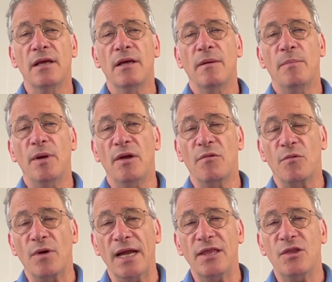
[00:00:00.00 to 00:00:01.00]
but
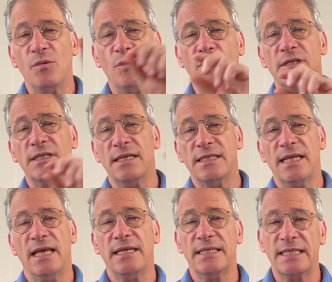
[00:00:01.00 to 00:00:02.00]
write the words they
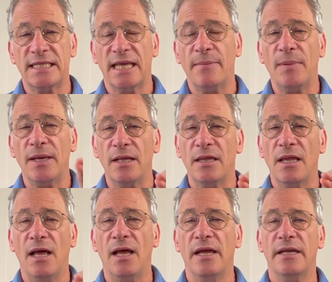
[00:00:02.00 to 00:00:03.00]
say, skipping a
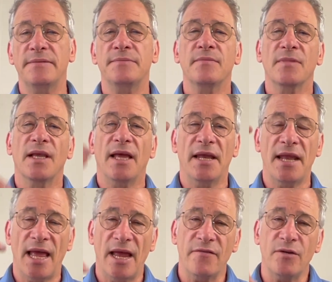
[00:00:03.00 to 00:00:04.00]
line, and
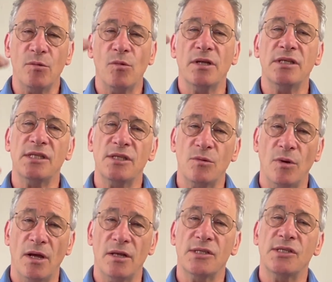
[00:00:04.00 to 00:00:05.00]
every once in a
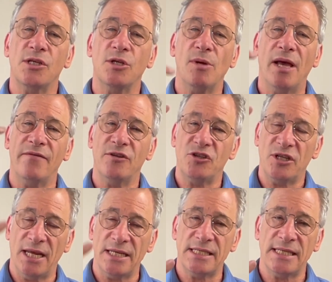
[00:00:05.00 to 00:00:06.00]
while, so you have a
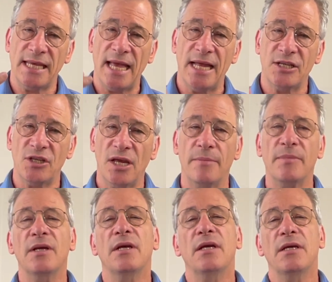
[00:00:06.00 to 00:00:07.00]
chance to catch up,
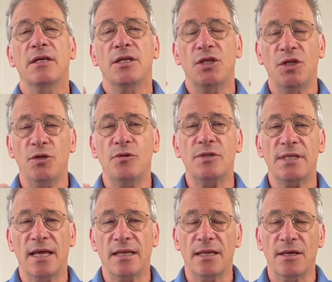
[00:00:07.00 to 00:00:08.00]
use
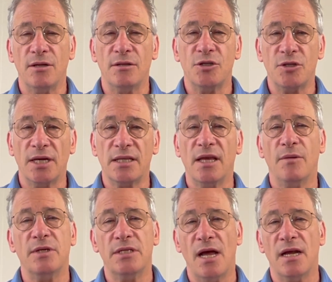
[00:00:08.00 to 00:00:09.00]
that little trick that
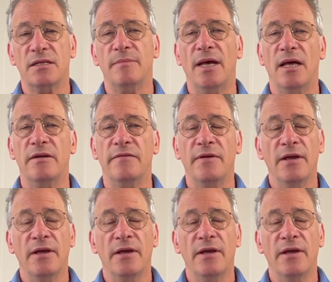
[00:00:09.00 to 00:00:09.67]
we talked about of,